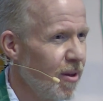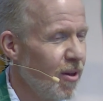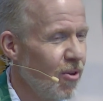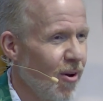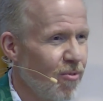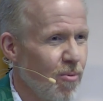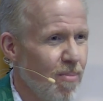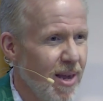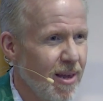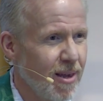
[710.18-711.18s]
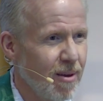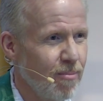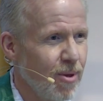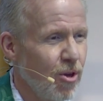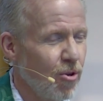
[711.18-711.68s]
you have to make Him
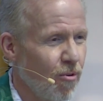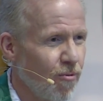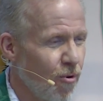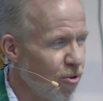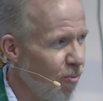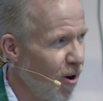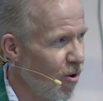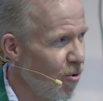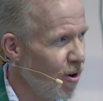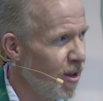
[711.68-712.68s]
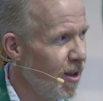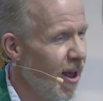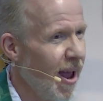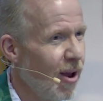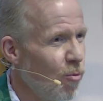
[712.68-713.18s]
your first priority
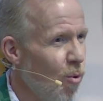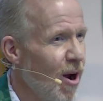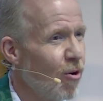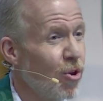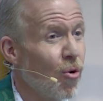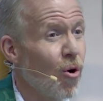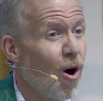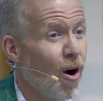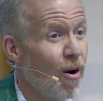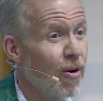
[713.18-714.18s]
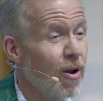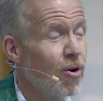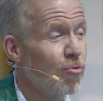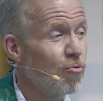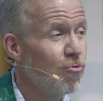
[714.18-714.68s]
and where your heart
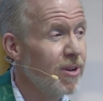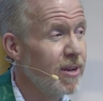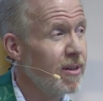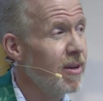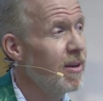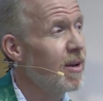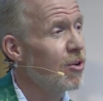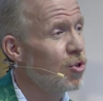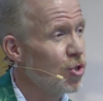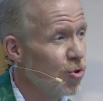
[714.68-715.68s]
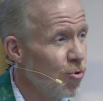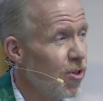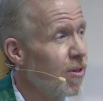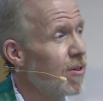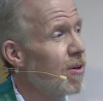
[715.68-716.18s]
really
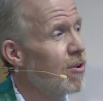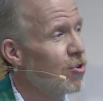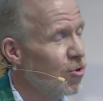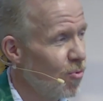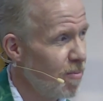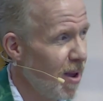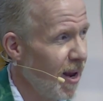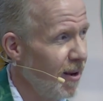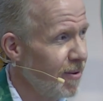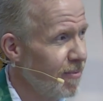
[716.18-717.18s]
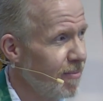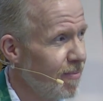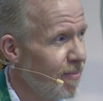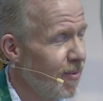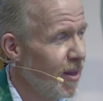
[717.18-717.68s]
chooses to remain.
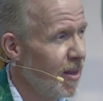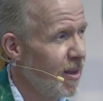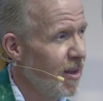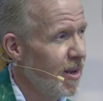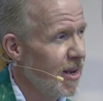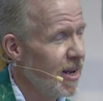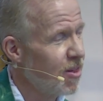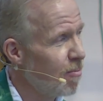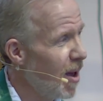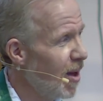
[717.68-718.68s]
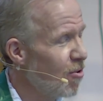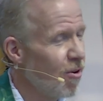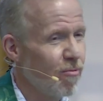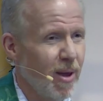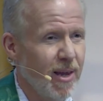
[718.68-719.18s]
It's a matter
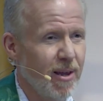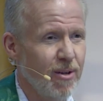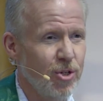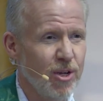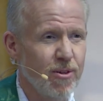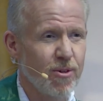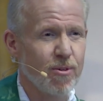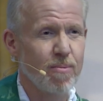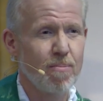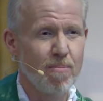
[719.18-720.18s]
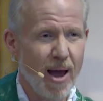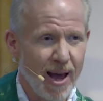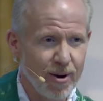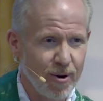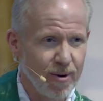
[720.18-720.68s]
of making Jesus
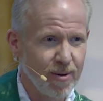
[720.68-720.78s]
matter